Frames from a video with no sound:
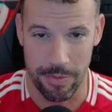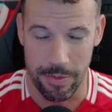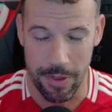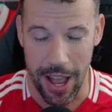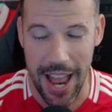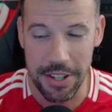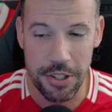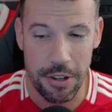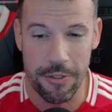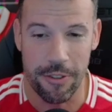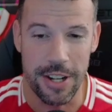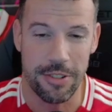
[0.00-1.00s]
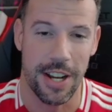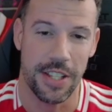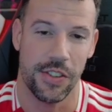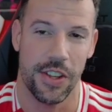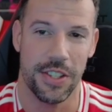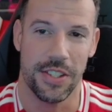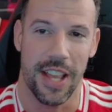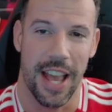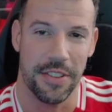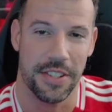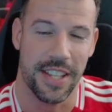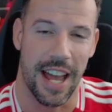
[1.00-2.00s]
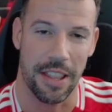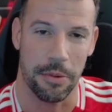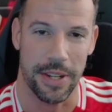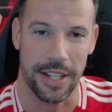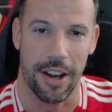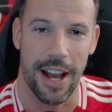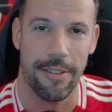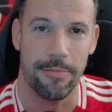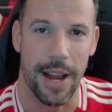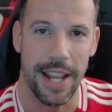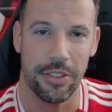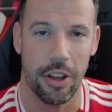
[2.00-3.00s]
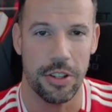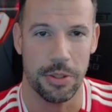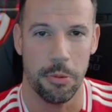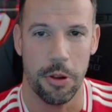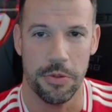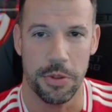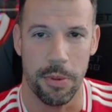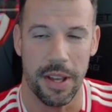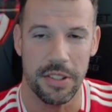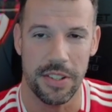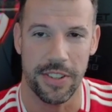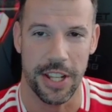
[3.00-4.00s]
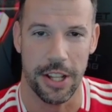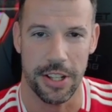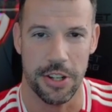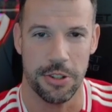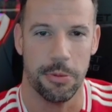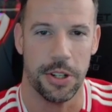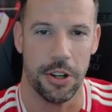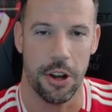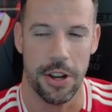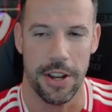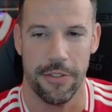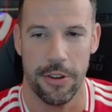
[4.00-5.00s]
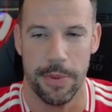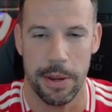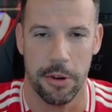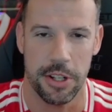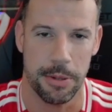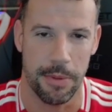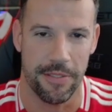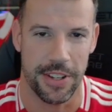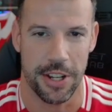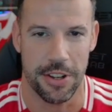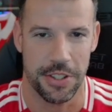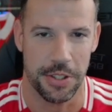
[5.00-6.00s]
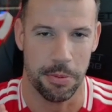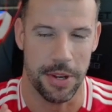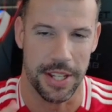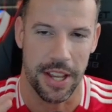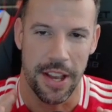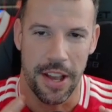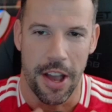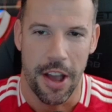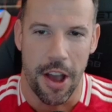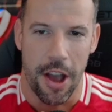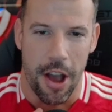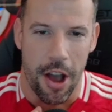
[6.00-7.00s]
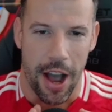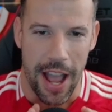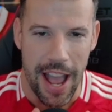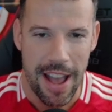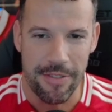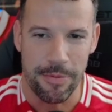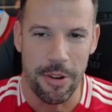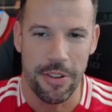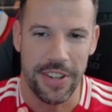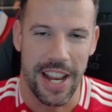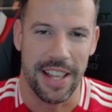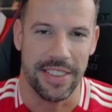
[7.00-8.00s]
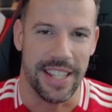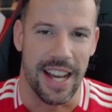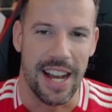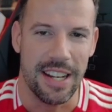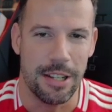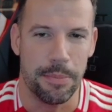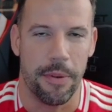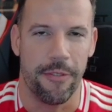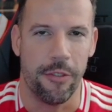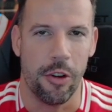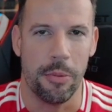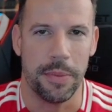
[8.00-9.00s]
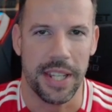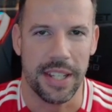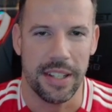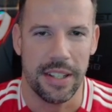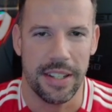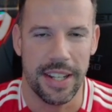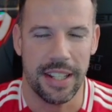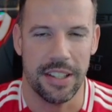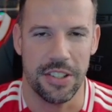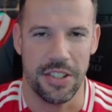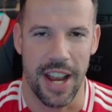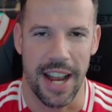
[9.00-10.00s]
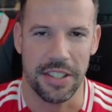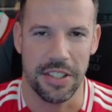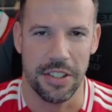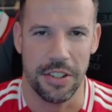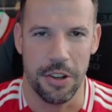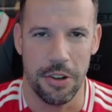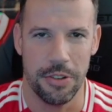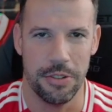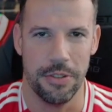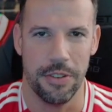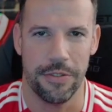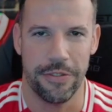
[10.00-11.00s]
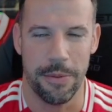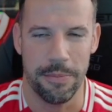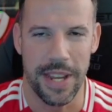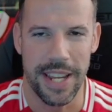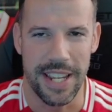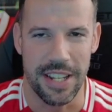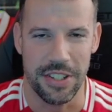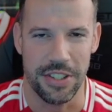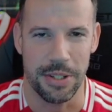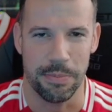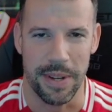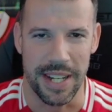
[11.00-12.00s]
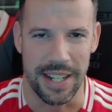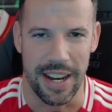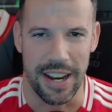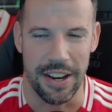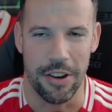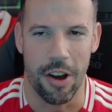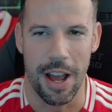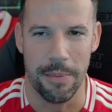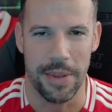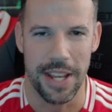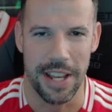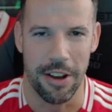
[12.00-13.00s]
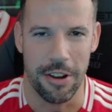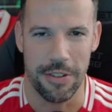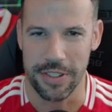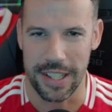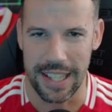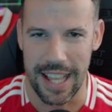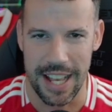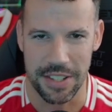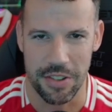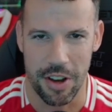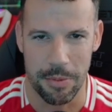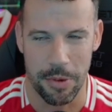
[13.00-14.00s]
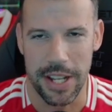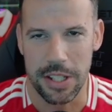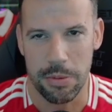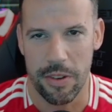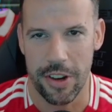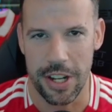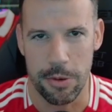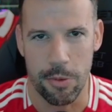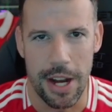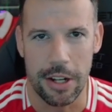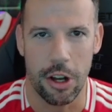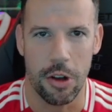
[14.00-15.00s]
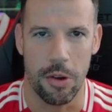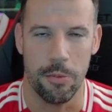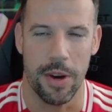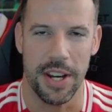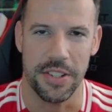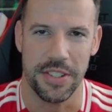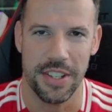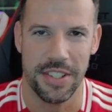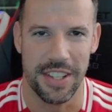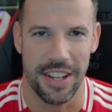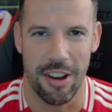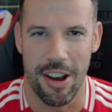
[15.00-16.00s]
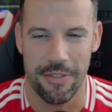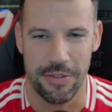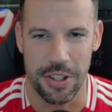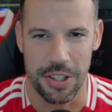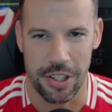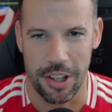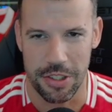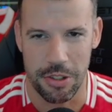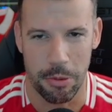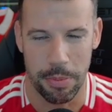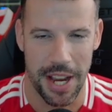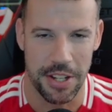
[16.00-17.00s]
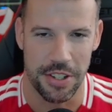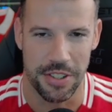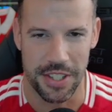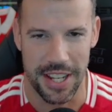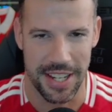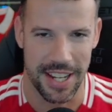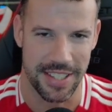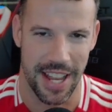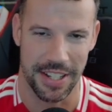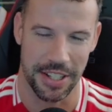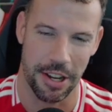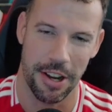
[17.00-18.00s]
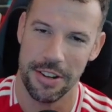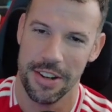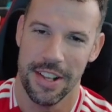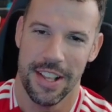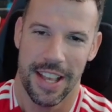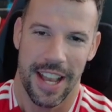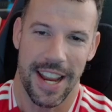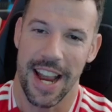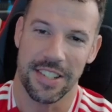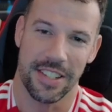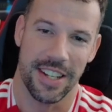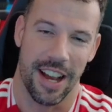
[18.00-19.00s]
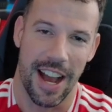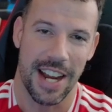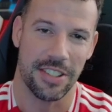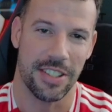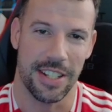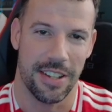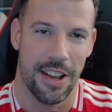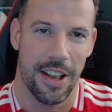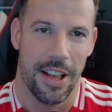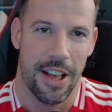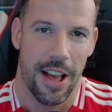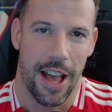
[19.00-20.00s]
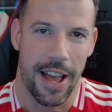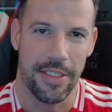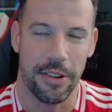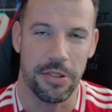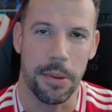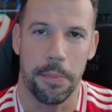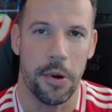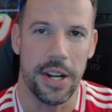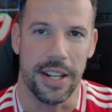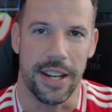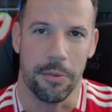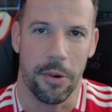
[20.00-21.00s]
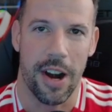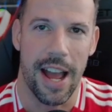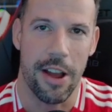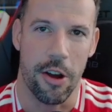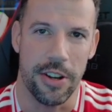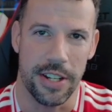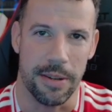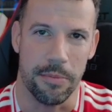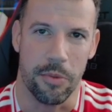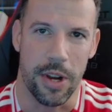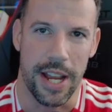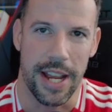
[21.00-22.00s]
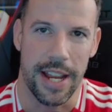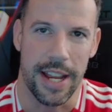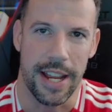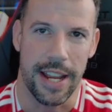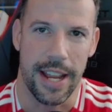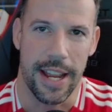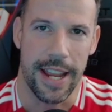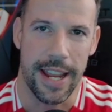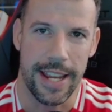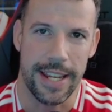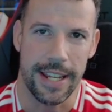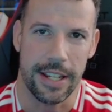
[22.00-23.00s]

had 2 free transfers at the start of the week. I have made those moves relatively early, as you would know if you've been watching my videos this week. I have moved out the underperforming Nicholas Jackson, who for me has just been a nightmare over the last 9 weeks with only 1 goal and 1 assist, and I've just lost all patience and he's had to go. There was a point where I owned him where I